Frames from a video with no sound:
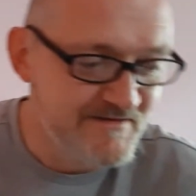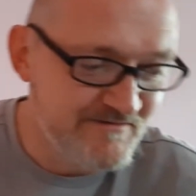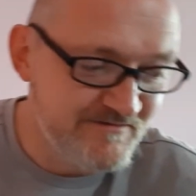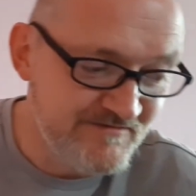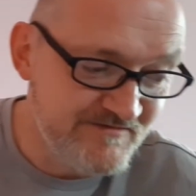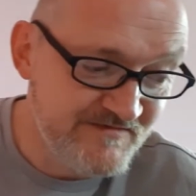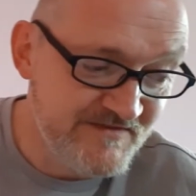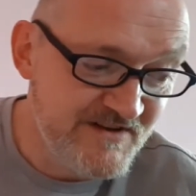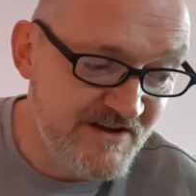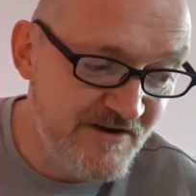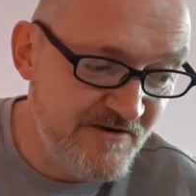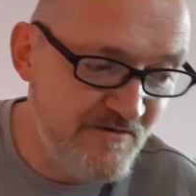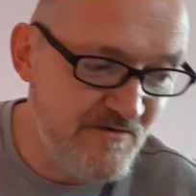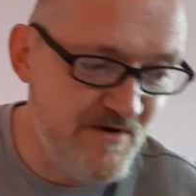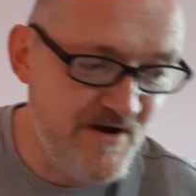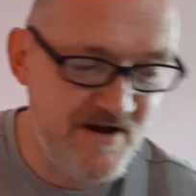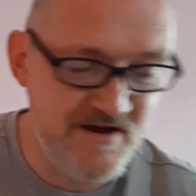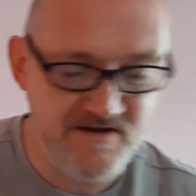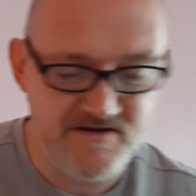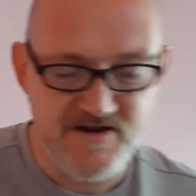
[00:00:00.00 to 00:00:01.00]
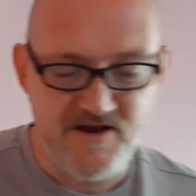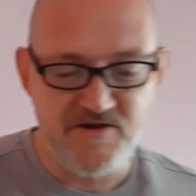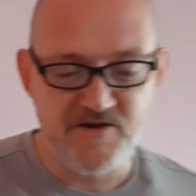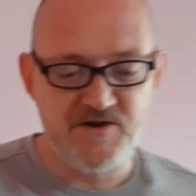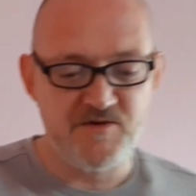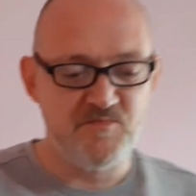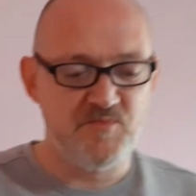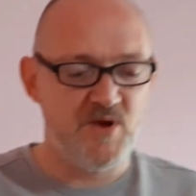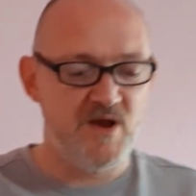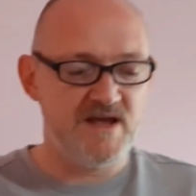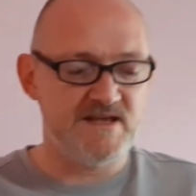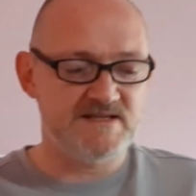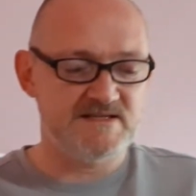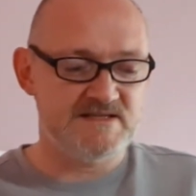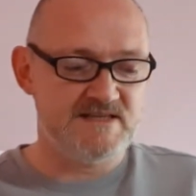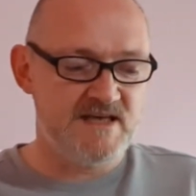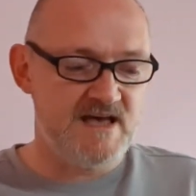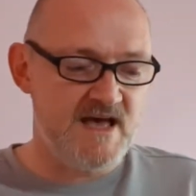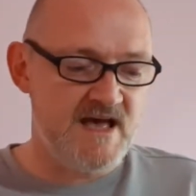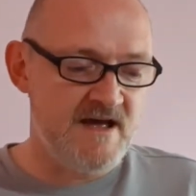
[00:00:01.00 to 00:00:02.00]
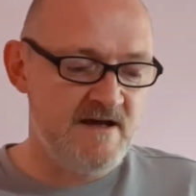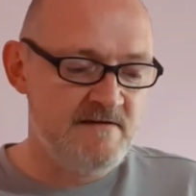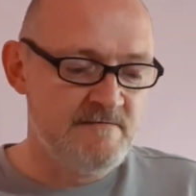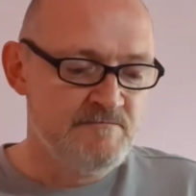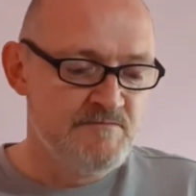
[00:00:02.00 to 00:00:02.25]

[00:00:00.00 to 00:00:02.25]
no complaints there.